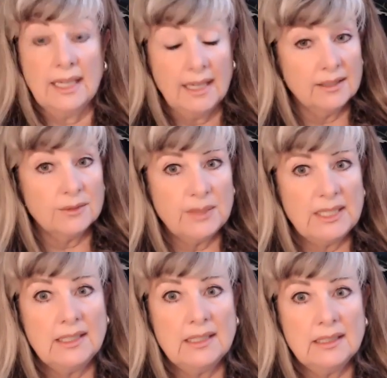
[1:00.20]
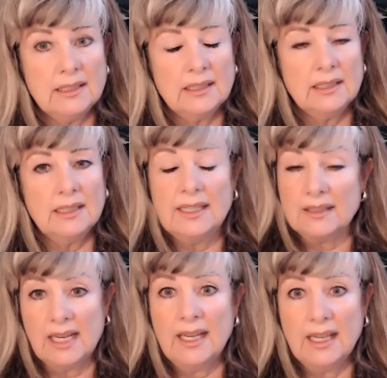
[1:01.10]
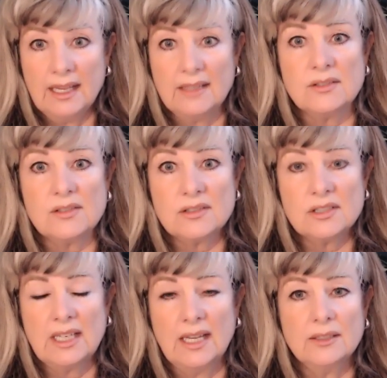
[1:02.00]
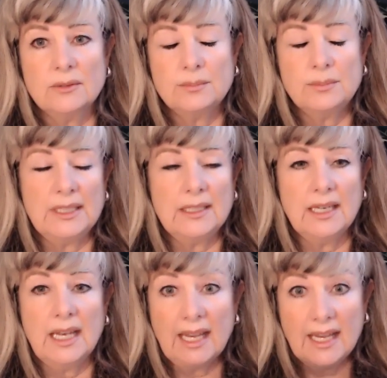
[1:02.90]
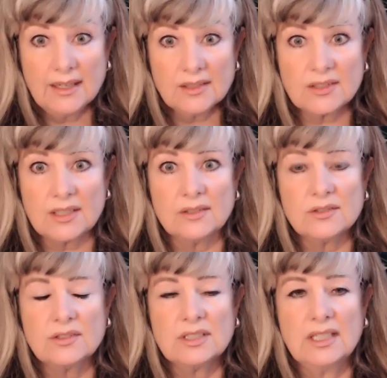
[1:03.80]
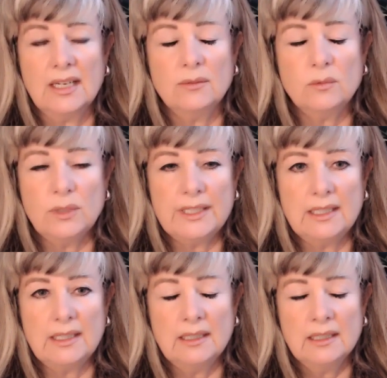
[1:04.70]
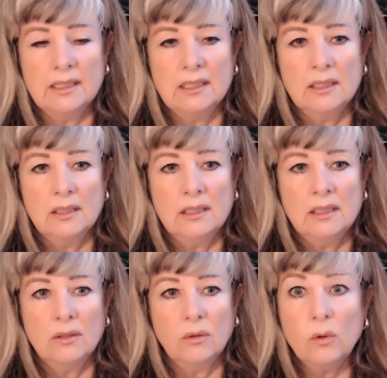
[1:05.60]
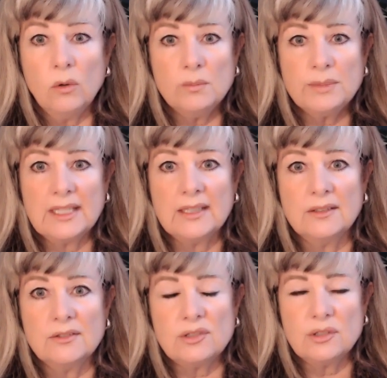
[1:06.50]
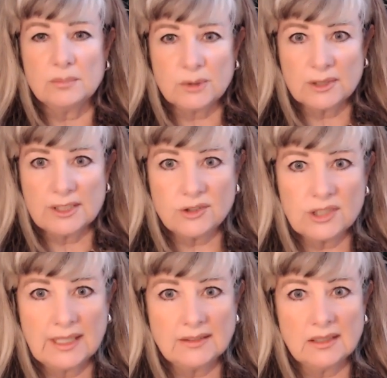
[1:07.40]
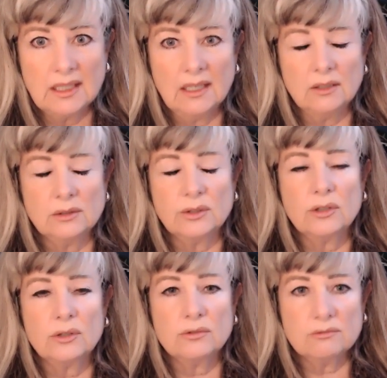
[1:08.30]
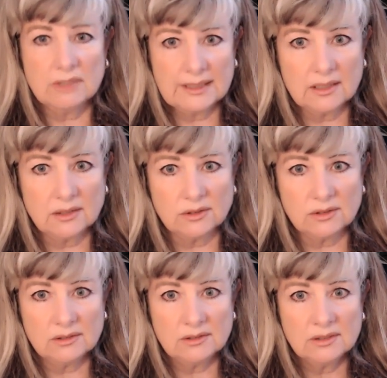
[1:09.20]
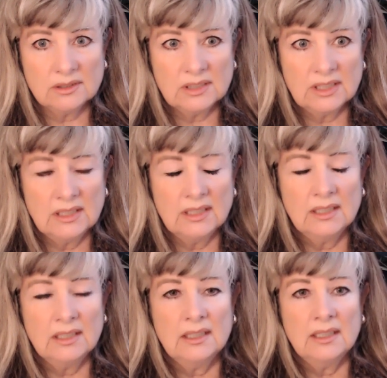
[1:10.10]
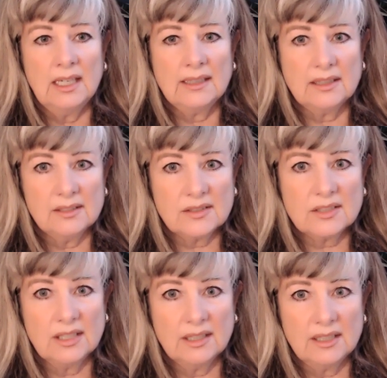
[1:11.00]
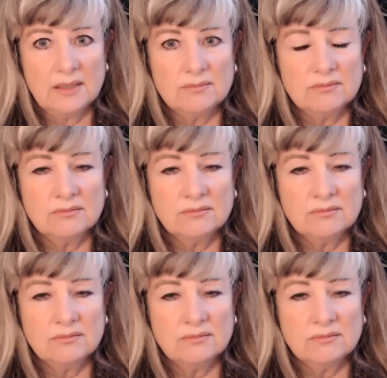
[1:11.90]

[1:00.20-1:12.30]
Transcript: Can it be enhanced? Can it be accessed? Can we all begin to appreciate how critical at this time